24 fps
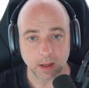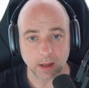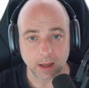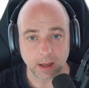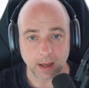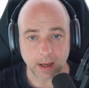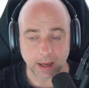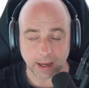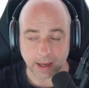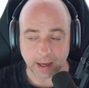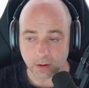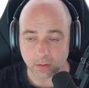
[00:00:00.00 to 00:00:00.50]

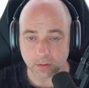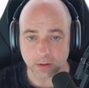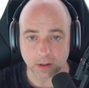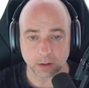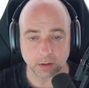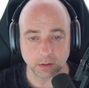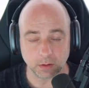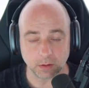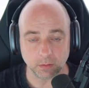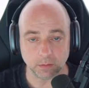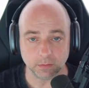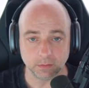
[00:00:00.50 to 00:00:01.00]
how can
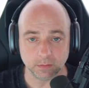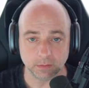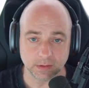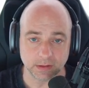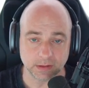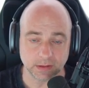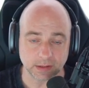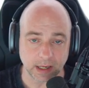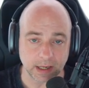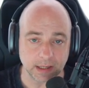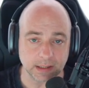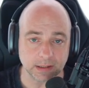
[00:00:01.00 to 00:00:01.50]
you
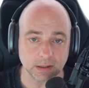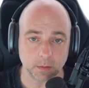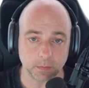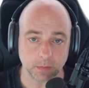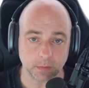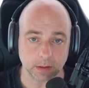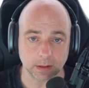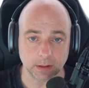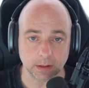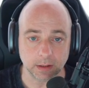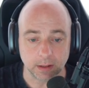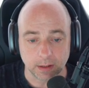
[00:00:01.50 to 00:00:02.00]
say
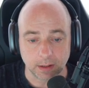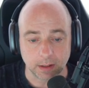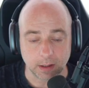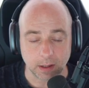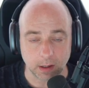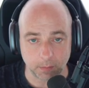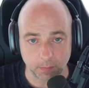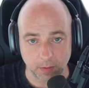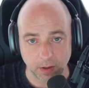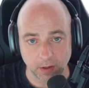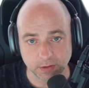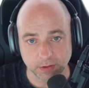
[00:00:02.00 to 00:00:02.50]
something
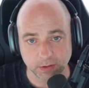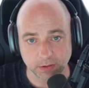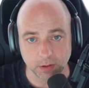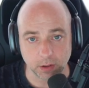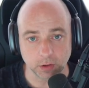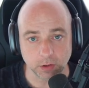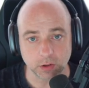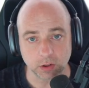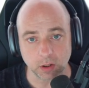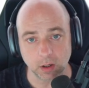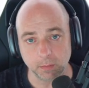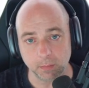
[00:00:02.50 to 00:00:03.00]
about
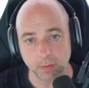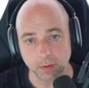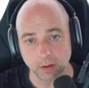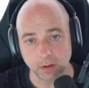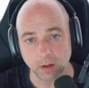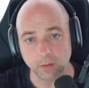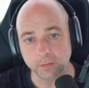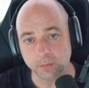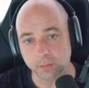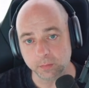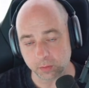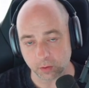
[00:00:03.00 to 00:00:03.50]
such a
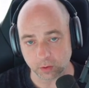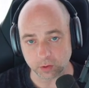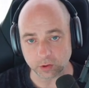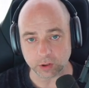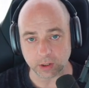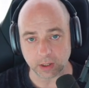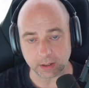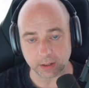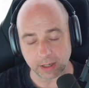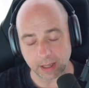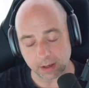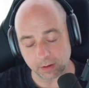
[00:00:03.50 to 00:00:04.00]
beloved project,
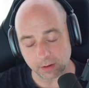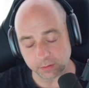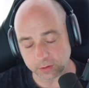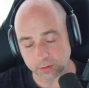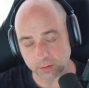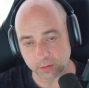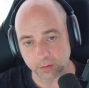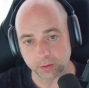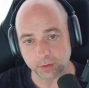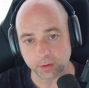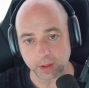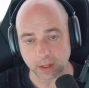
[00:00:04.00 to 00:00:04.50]
and how do you
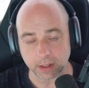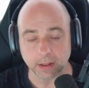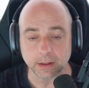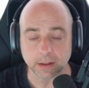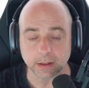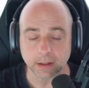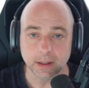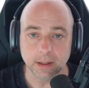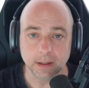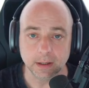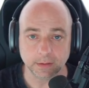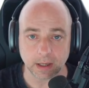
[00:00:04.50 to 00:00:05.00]
think
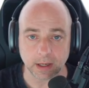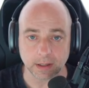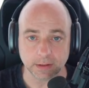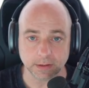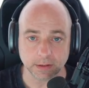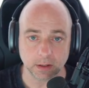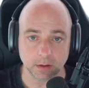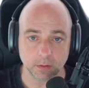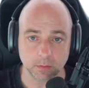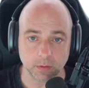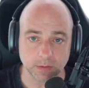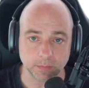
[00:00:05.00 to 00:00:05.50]
that is
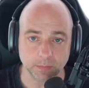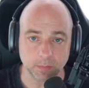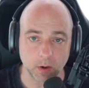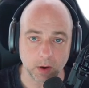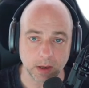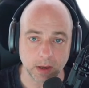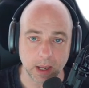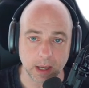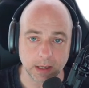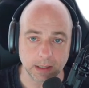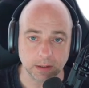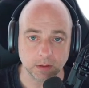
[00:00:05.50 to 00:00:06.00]
going to inspire
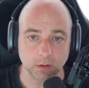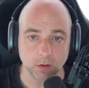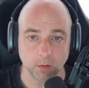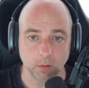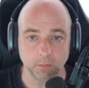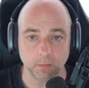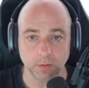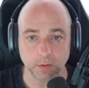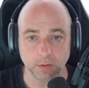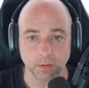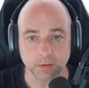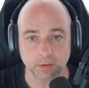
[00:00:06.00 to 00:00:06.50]
any
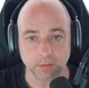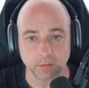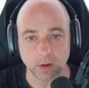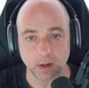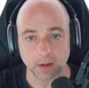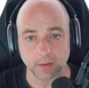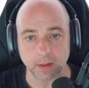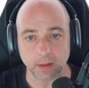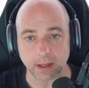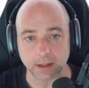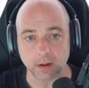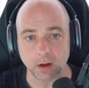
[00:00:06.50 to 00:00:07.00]
confidence, right?
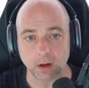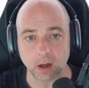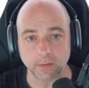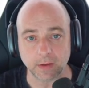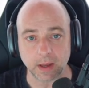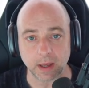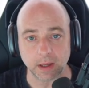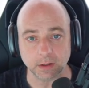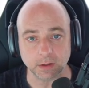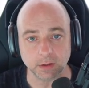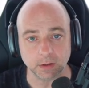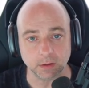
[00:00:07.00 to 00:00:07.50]
That kind of
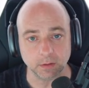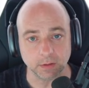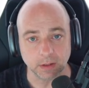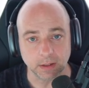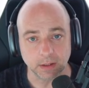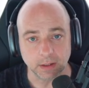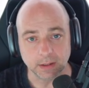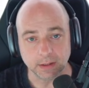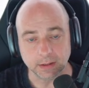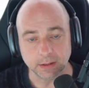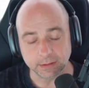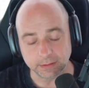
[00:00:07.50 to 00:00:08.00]
attitude
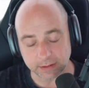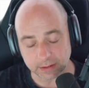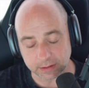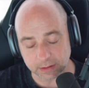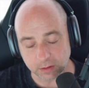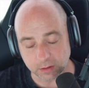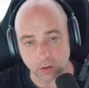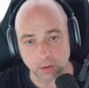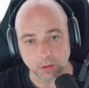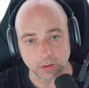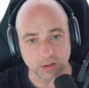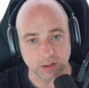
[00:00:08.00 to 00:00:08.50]
did
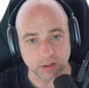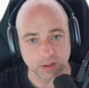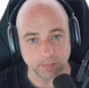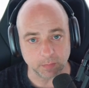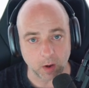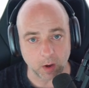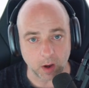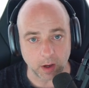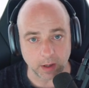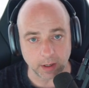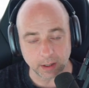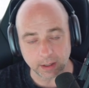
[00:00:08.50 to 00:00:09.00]
not
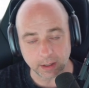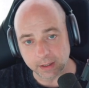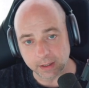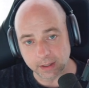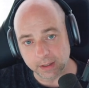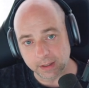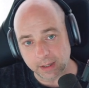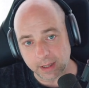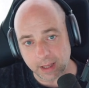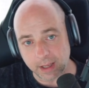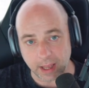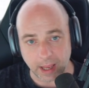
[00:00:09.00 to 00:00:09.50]
inspire
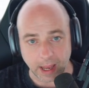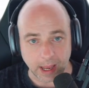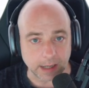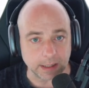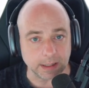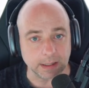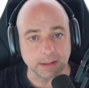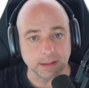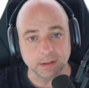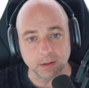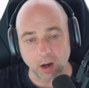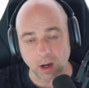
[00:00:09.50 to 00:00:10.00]
any
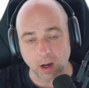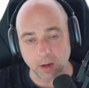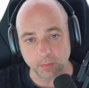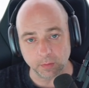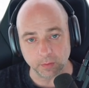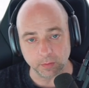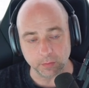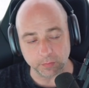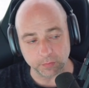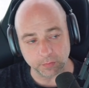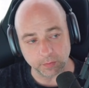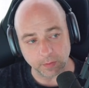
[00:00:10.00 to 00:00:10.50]
type
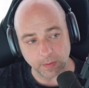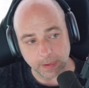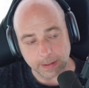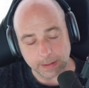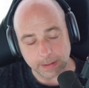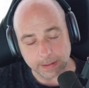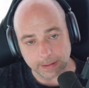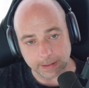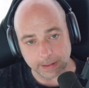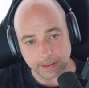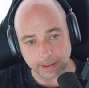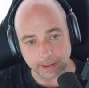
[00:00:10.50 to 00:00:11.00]
of
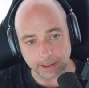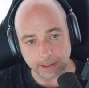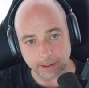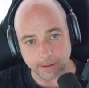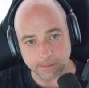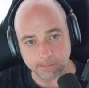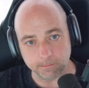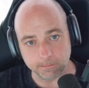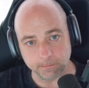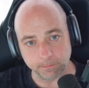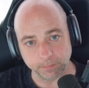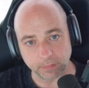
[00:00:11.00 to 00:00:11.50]

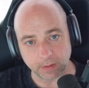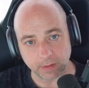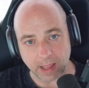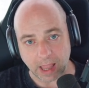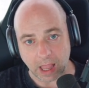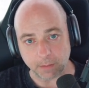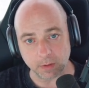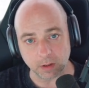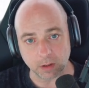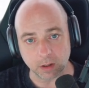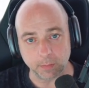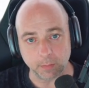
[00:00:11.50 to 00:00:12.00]

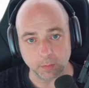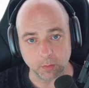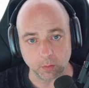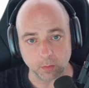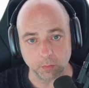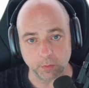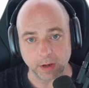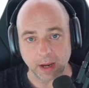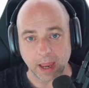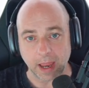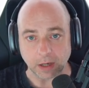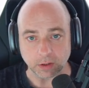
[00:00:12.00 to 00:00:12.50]
amicable
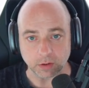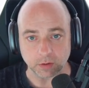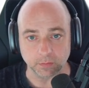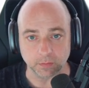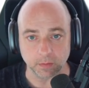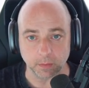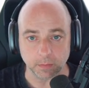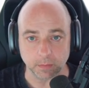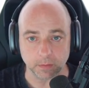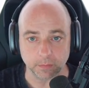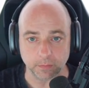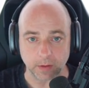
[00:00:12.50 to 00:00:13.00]
reaction
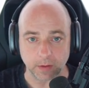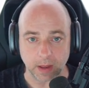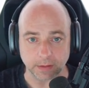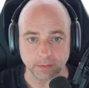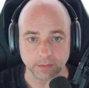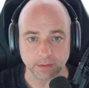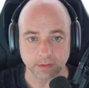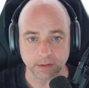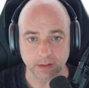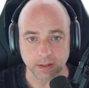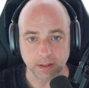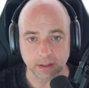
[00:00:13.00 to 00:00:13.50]
from the
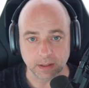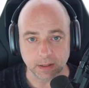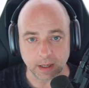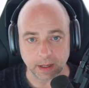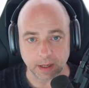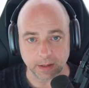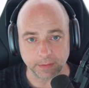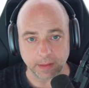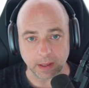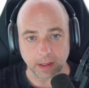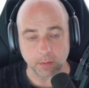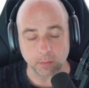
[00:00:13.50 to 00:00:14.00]
fans, and
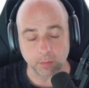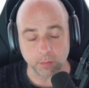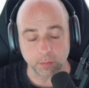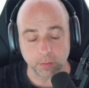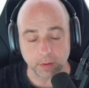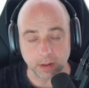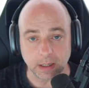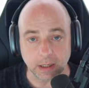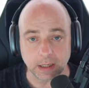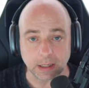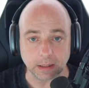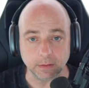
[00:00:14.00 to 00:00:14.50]
they were
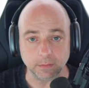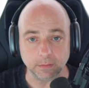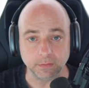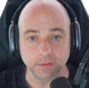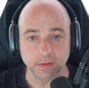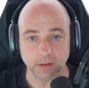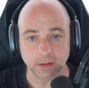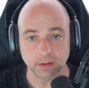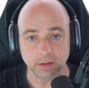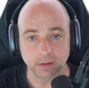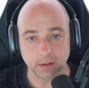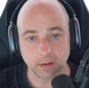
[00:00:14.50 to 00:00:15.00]
relieved,
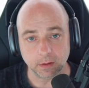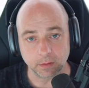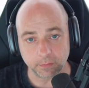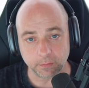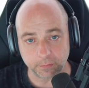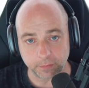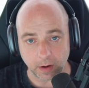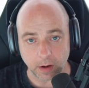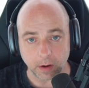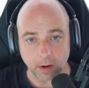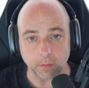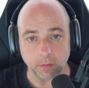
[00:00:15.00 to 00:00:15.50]

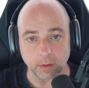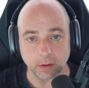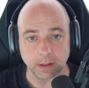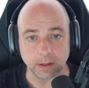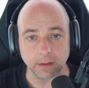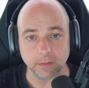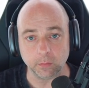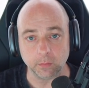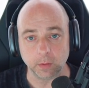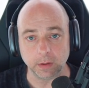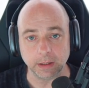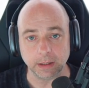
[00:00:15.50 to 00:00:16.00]
very
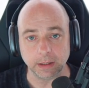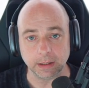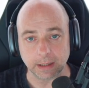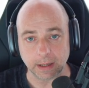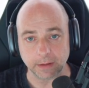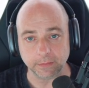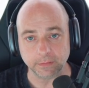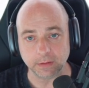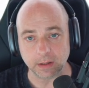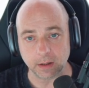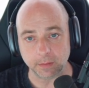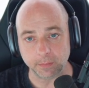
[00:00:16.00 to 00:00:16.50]
relieved when he
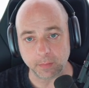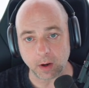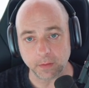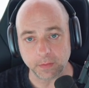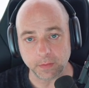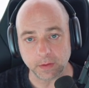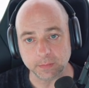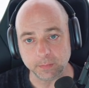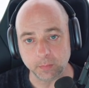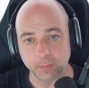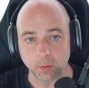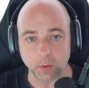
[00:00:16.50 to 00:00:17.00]
left. Now, by this
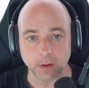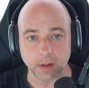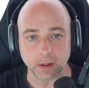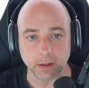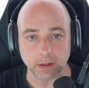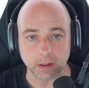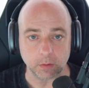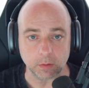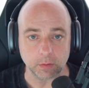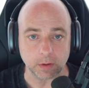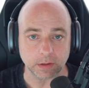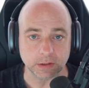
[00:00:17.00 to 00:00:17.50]
point,
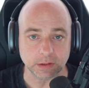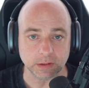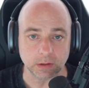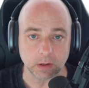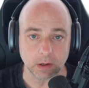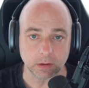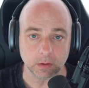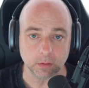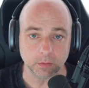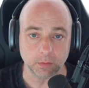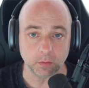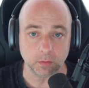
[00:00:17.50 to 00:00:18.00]
Akira had
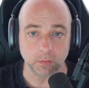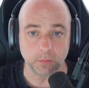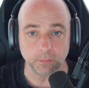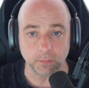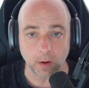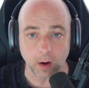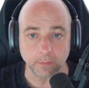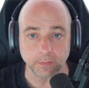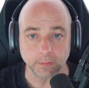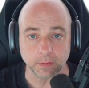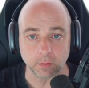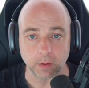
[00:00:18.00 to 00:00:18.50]
cycled through
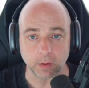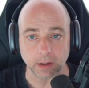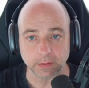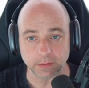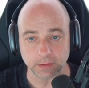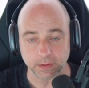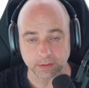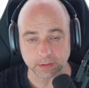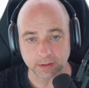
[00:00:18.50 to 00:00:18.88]
5 directors